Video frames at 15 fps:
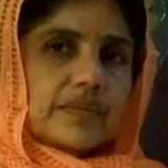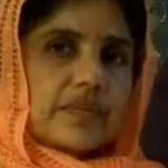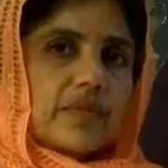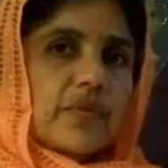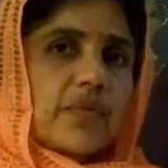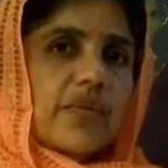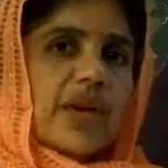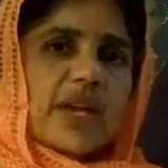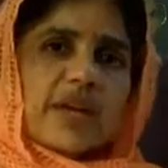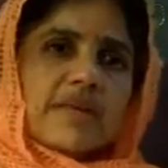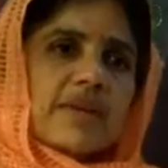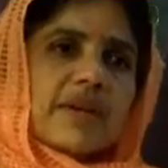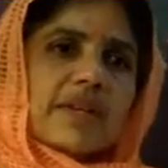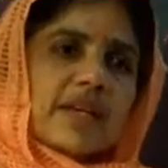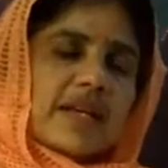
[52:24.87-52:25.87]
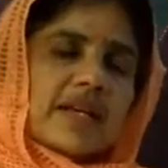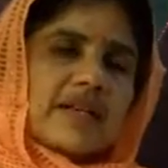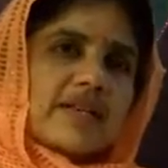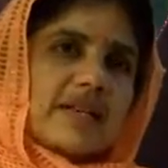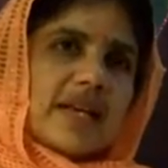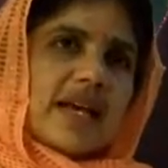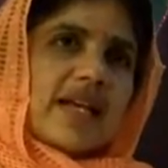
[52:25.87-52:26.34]
So, wherever there
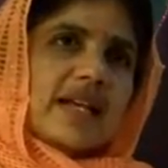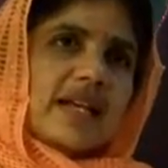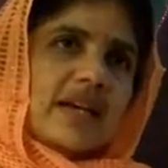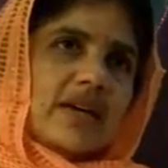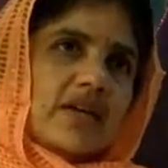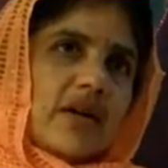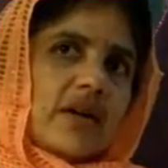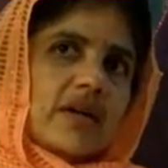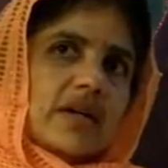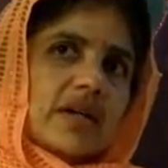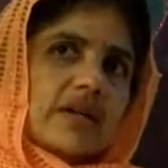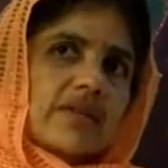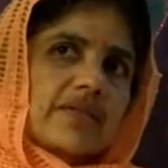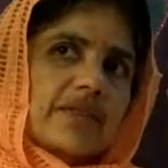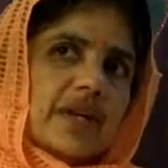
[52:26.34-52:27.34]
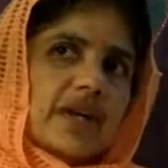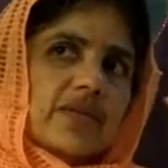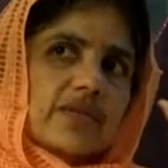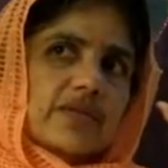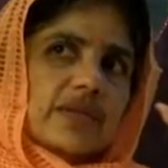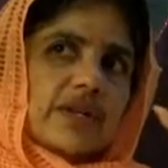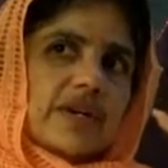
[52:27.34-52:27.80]
is any corner of
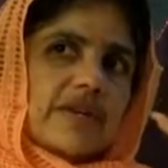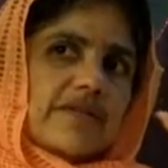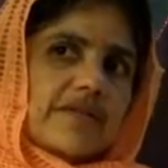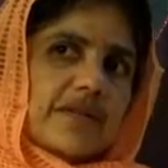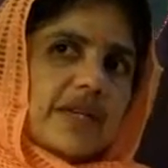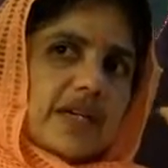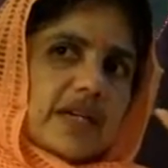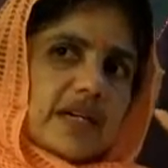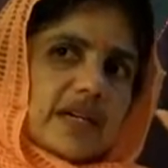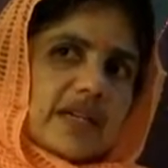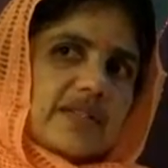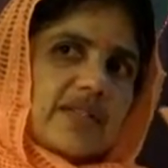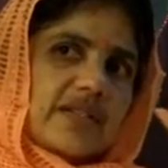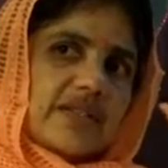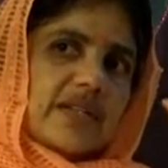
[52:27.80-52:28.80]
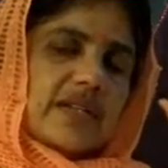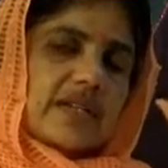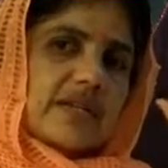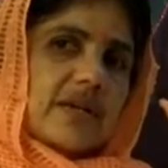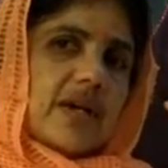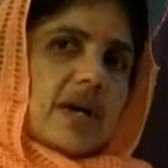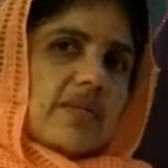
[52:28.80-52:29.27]
doubt, fear,
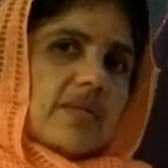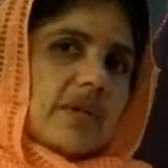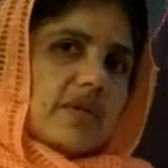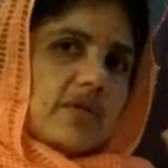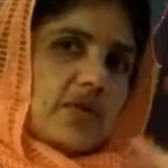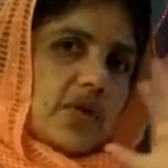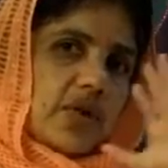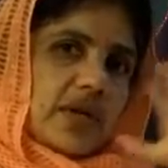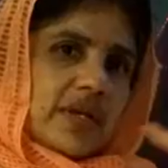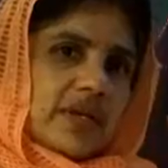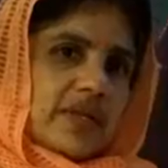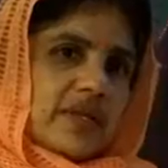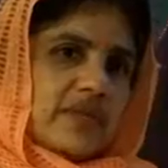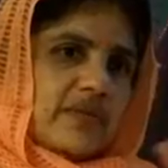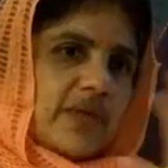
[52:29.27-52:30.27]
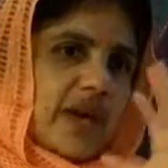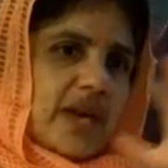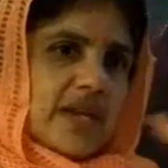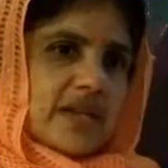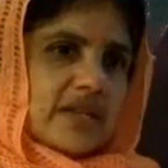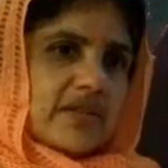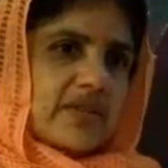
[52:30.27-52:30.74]
resistance, by showing these
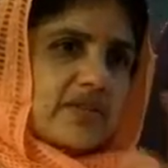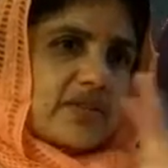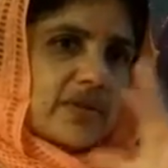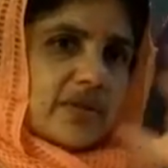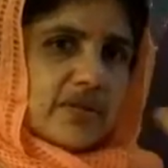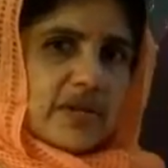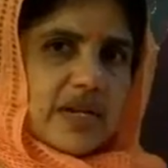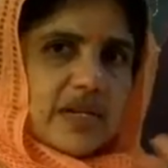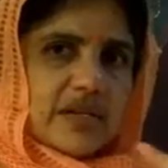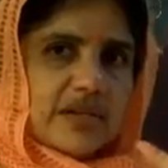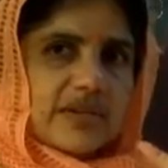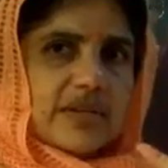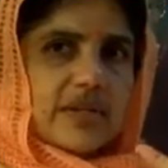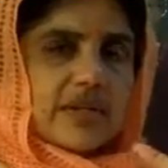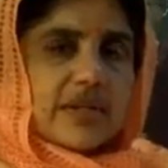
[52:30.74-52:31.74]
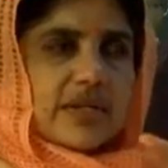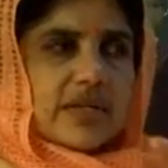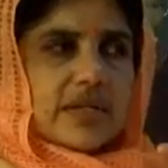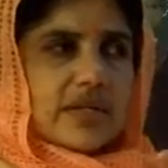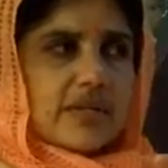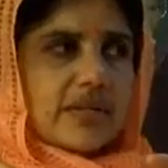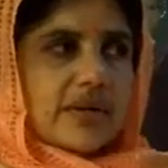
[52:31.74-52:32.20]
various stories,
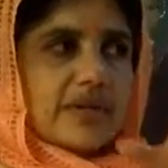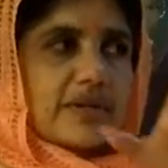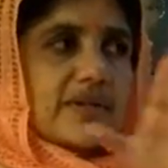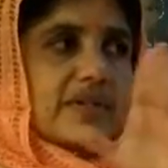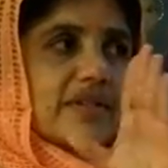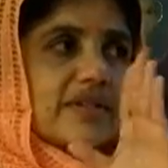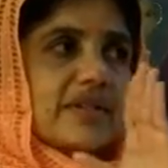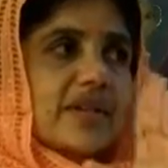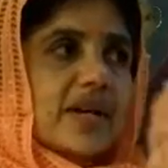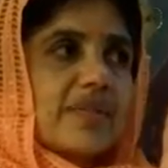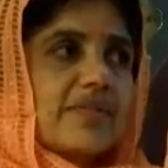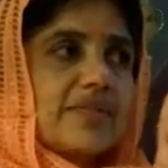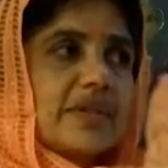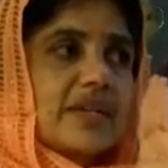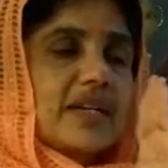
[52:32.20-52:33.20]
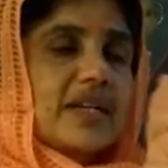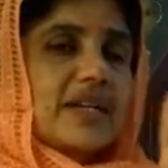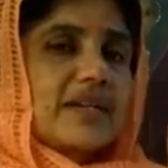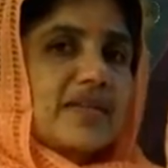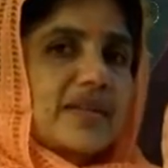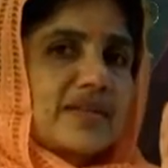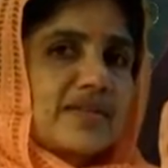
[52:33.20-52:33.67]
the person is kept
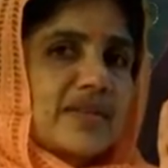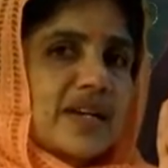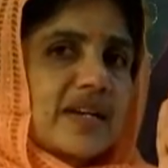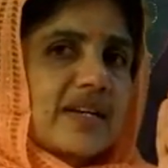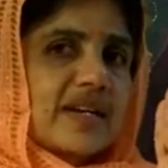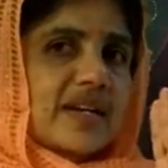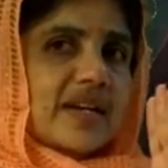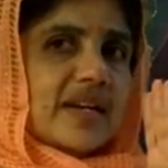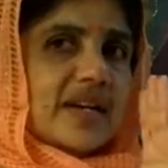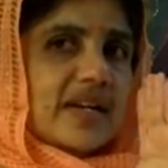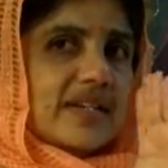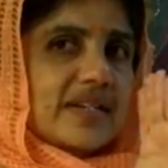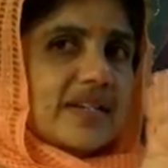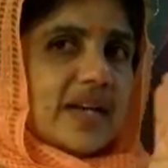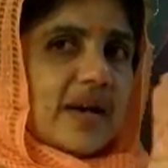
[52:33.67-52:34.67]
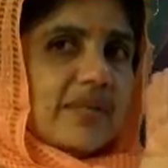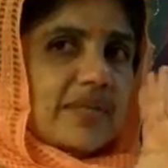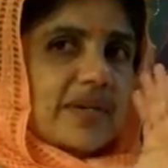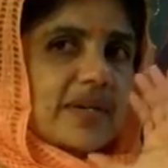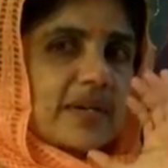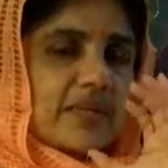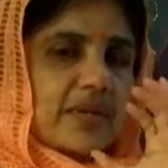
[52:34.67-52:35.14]
interested and
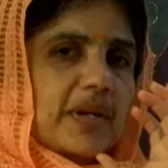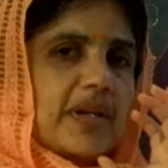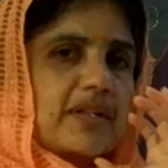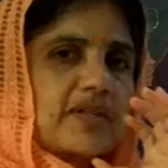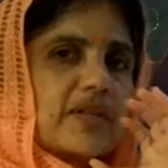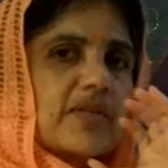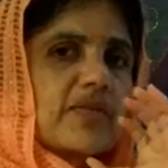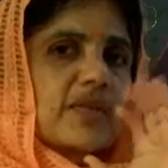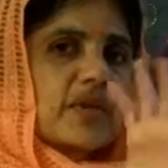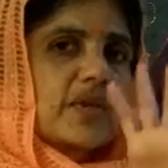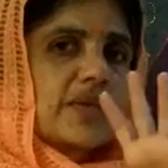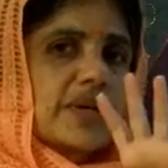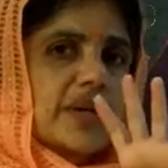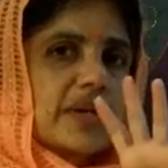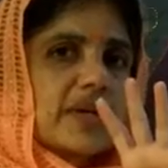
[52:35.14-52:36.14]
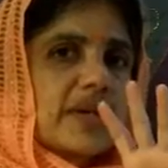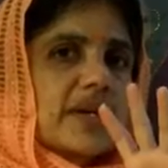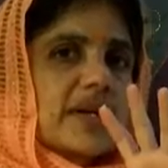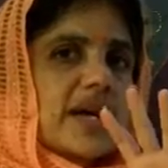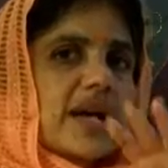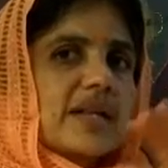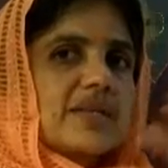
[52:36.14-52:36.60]
kept in a place of knowing,
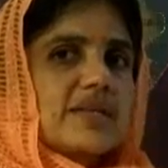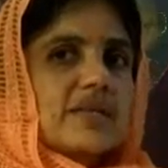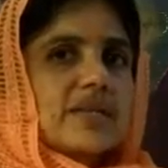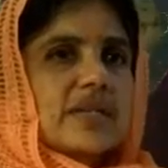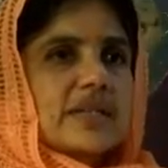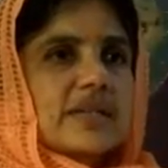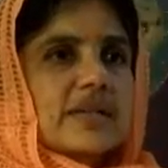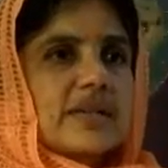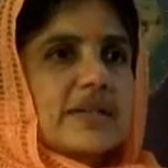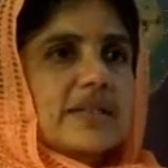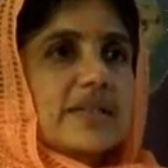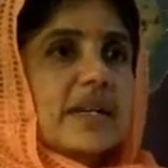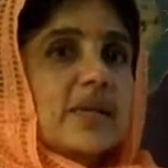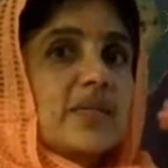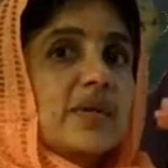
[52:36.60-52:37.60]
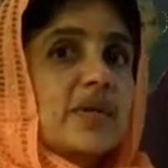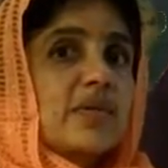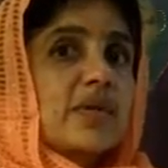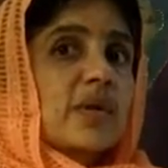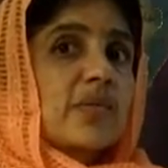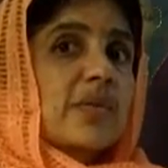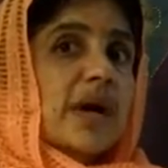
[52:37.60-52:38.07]
and so that all the
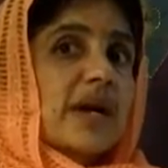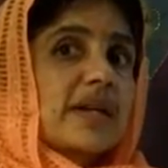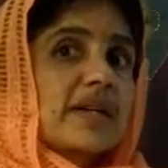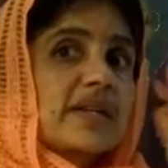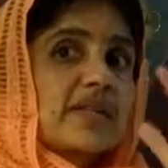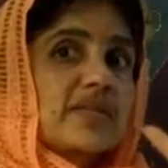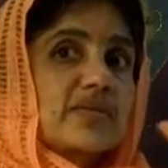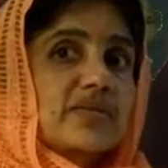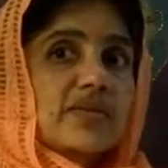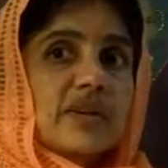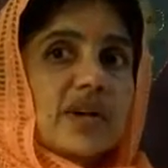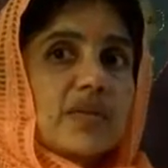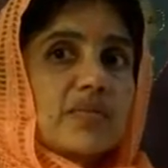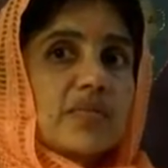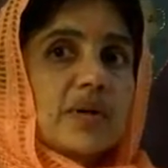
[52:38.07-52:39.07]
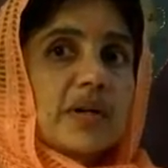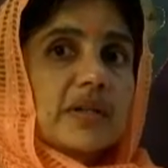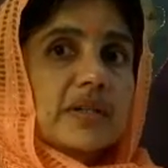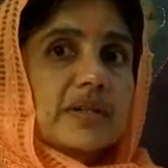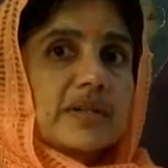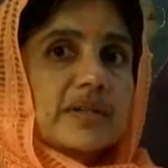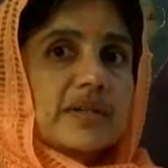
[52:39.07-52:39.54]
habitual patterns do not
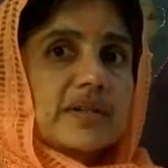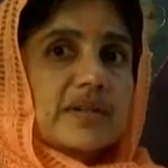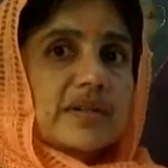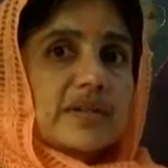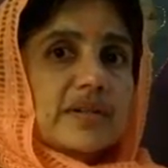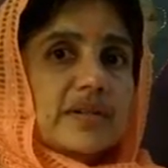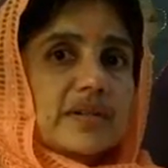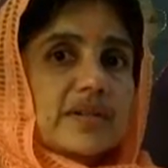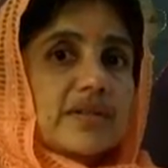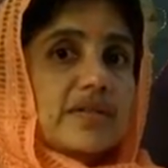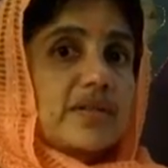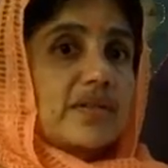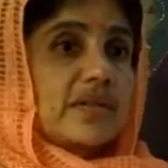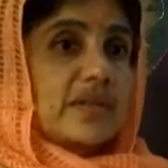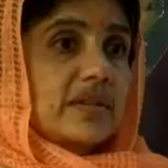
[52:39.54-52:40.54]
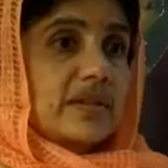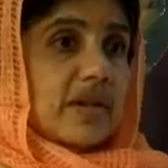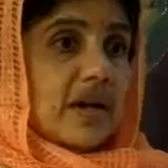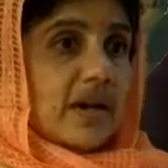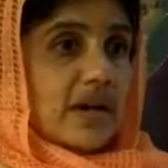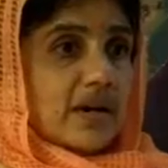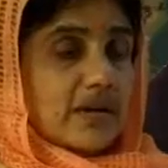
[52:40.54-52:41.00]
bother. So, this is
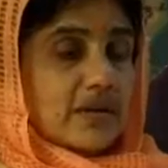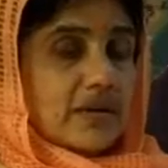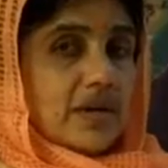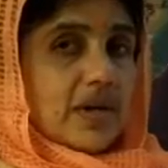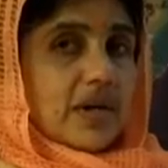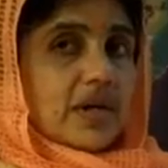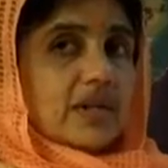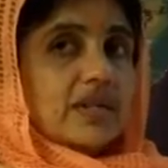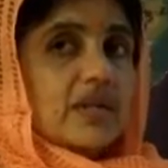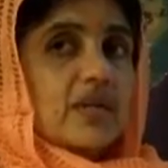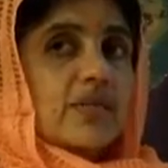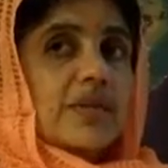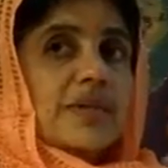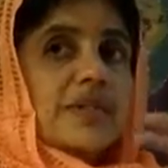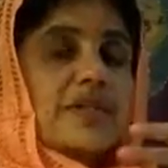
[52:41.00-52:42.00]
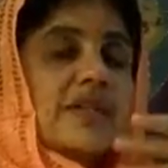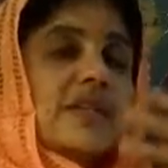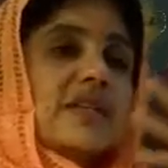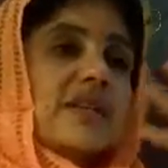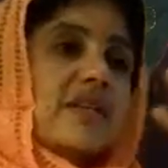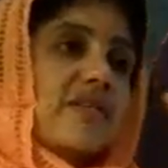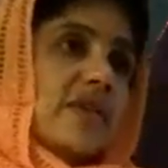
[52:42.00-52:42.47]
how the
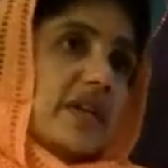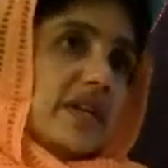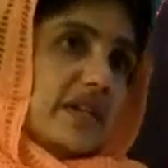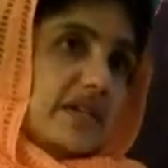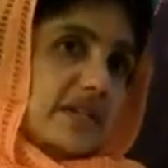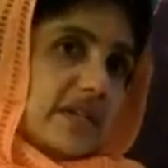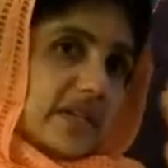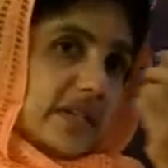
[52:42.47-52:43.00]
Upanishad reveals the